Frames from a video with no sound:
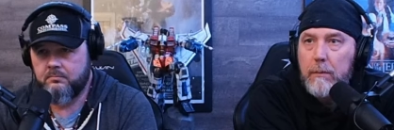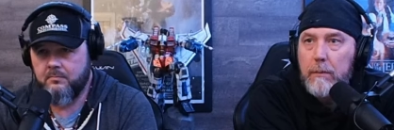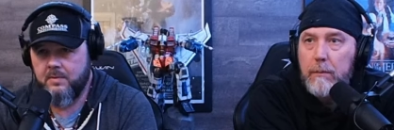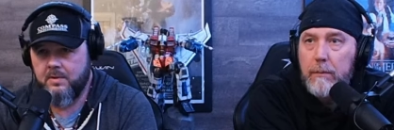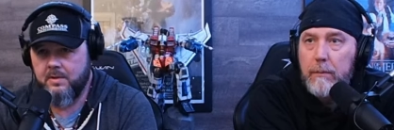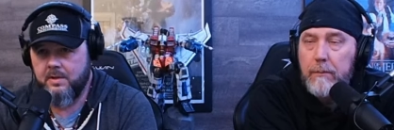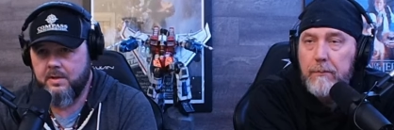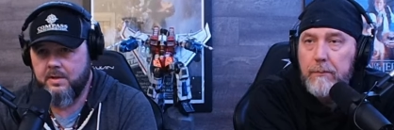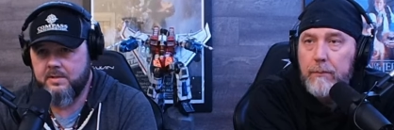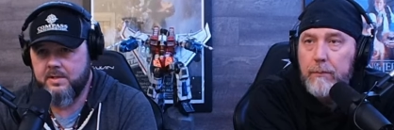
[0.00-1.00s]

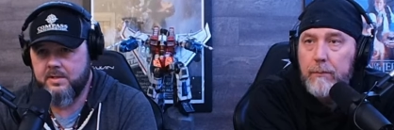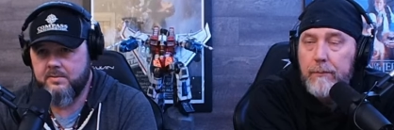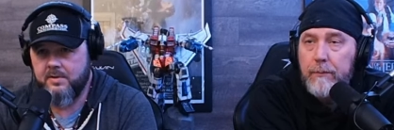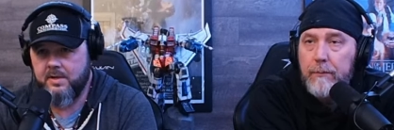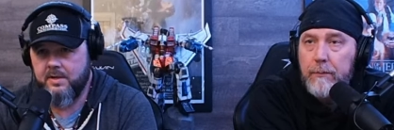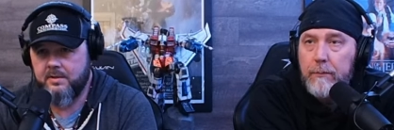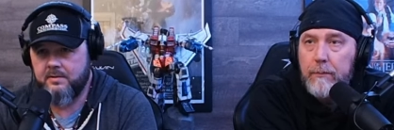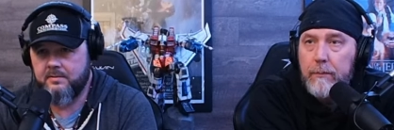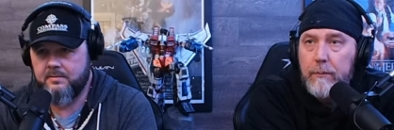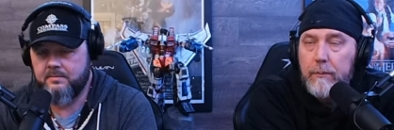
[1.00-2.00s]
Speaker 1: Mm-hmm. Yes, that's right.
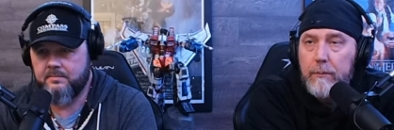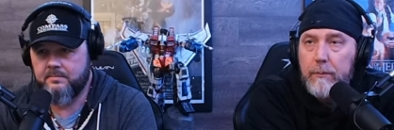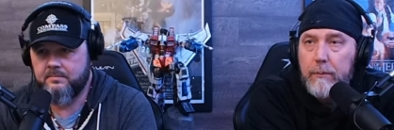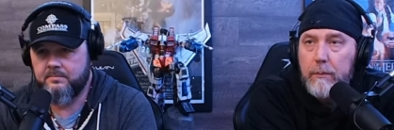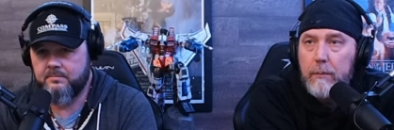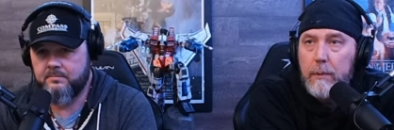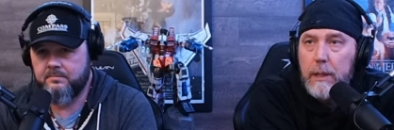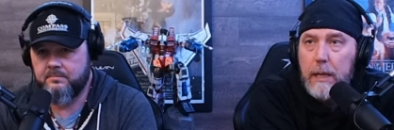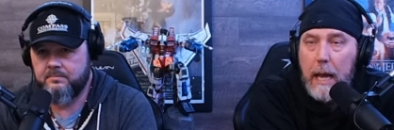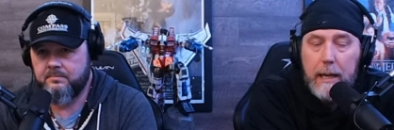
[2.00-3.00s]

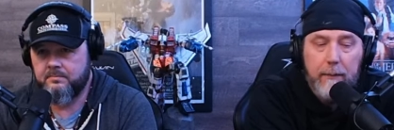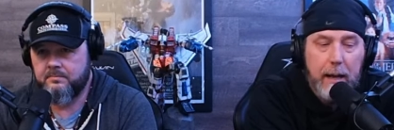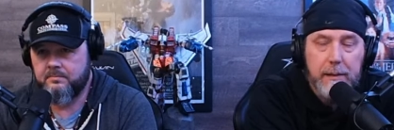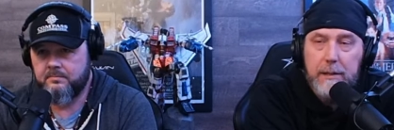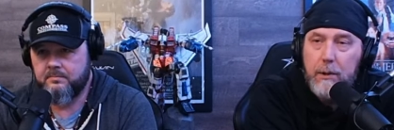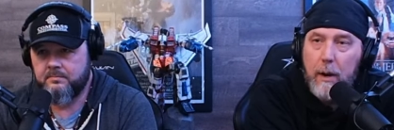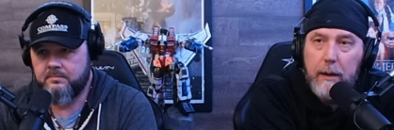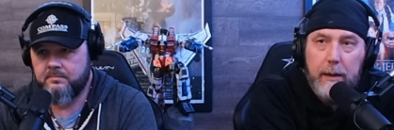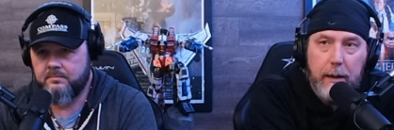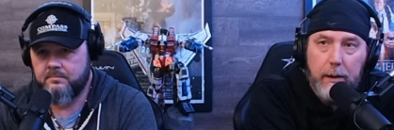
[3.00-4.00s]
Speaker 2: Got to give Alicent
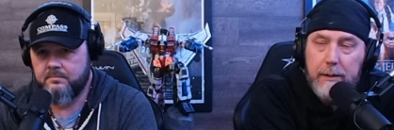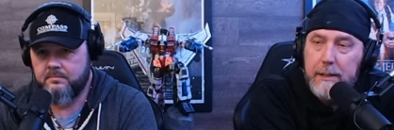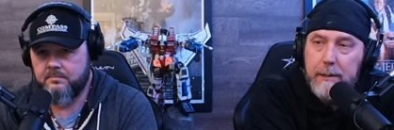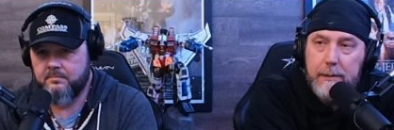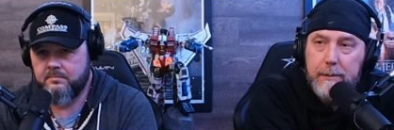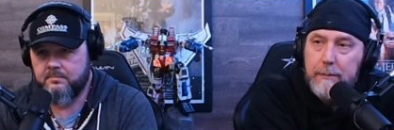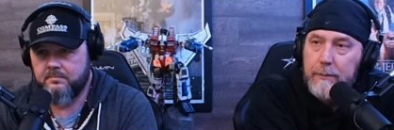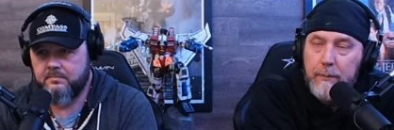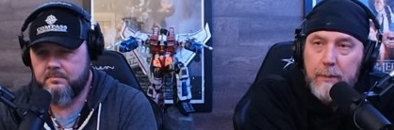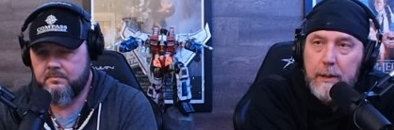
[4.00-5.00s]
credit here. She's
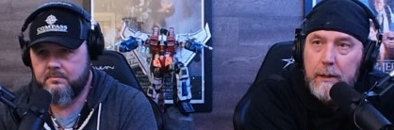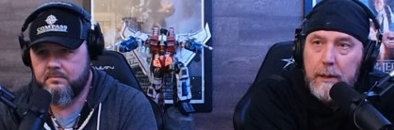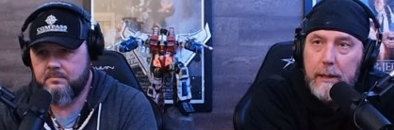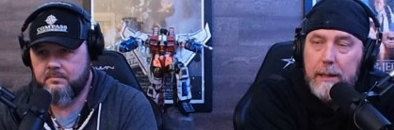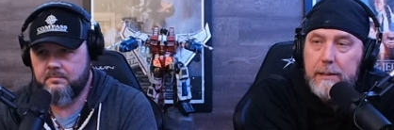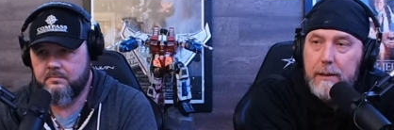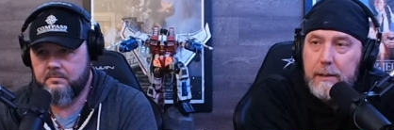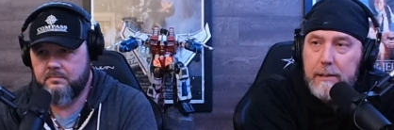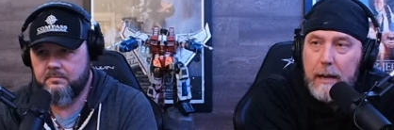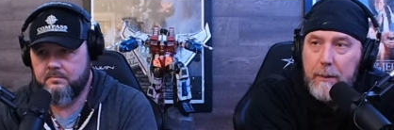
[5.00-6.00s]
at least at
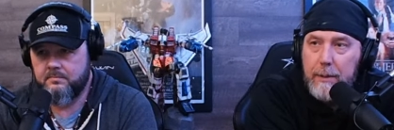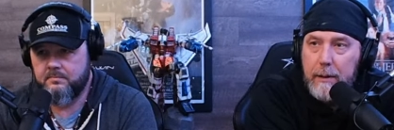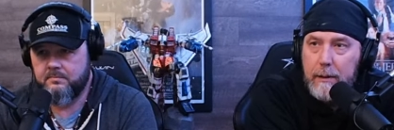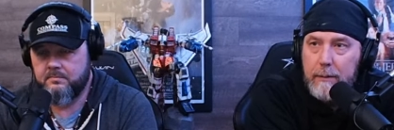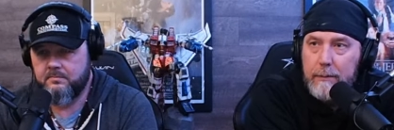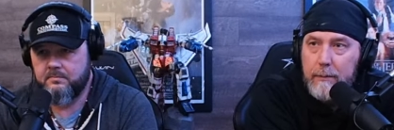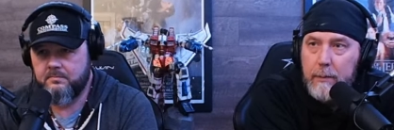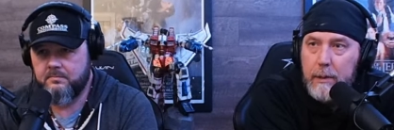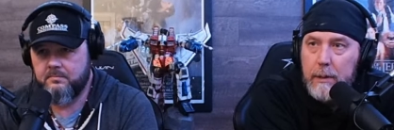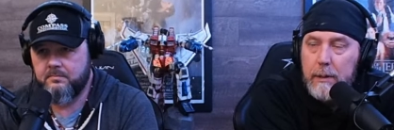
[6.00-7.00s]
this time period,
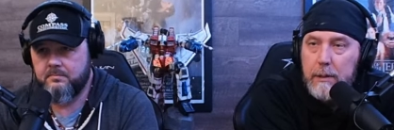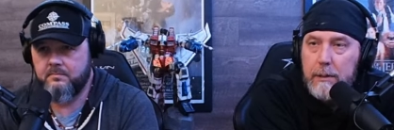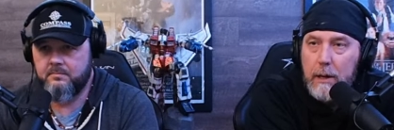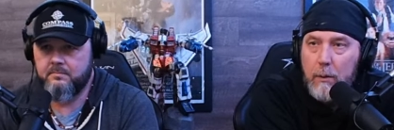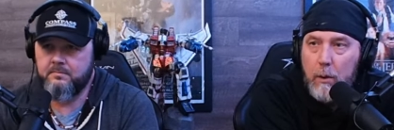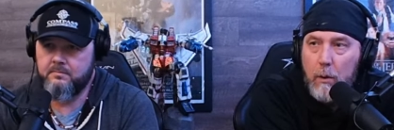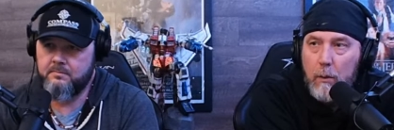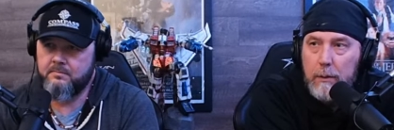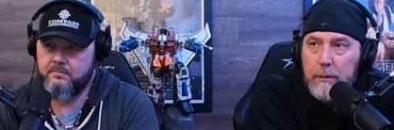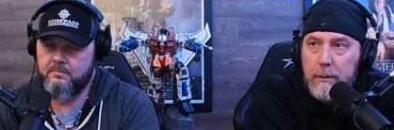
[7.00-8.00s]
she's not
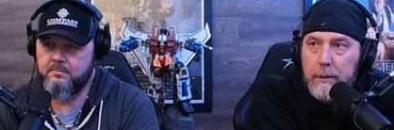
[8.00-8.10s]
wrong.